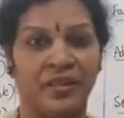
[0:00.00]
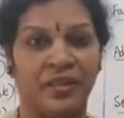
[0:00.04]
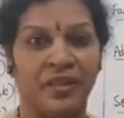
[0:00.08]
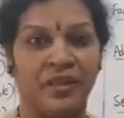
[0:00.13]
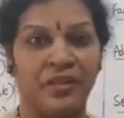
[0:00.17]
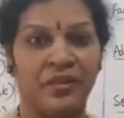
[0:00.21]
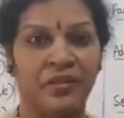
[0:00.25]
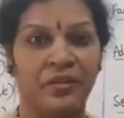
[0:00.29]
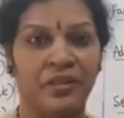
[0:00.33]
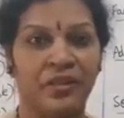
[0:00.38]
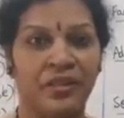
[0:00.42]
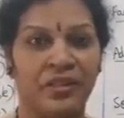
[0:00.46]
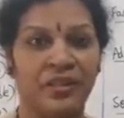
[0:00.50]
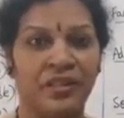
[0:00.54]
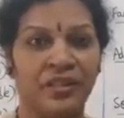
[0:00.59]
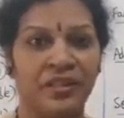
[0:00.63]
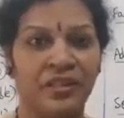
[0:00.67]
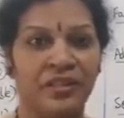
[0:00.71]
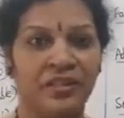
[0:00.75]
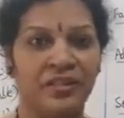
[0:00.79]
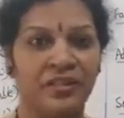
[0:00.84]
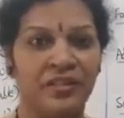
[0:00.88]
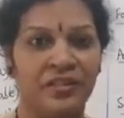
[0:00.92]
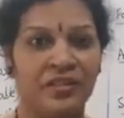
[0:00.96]
Are you getting
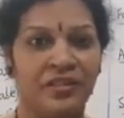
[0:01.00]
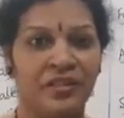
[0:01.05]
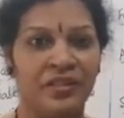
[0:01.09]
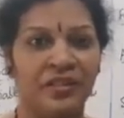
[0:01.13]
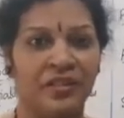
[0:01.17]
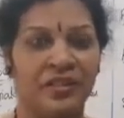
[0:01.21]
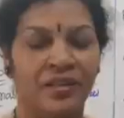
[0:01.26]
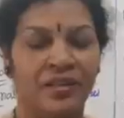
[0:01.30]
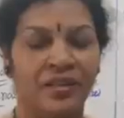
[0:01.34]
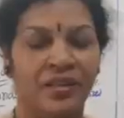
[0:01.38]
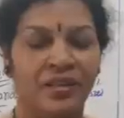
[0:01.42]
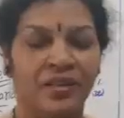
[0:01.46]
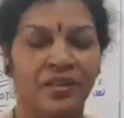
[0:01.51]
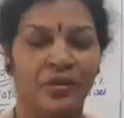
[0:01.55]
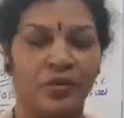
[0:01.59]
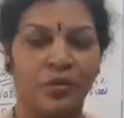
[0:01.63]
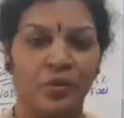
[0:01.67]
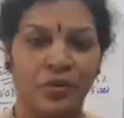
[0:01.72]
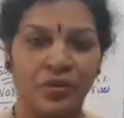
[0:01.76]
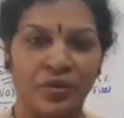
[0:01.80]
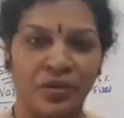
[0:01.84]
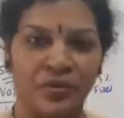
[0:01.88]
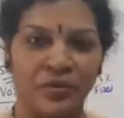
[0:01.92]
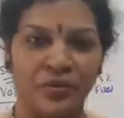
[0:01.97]
it?
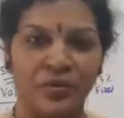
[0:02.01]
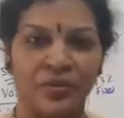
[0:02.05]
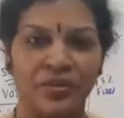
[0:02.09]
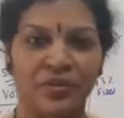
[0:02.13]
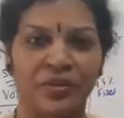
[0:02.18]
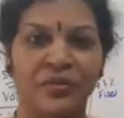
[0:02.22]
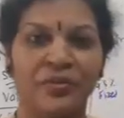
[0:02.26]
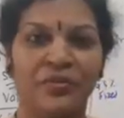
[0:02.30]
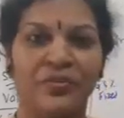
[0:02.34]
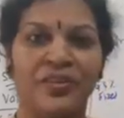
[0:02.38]
No confusion.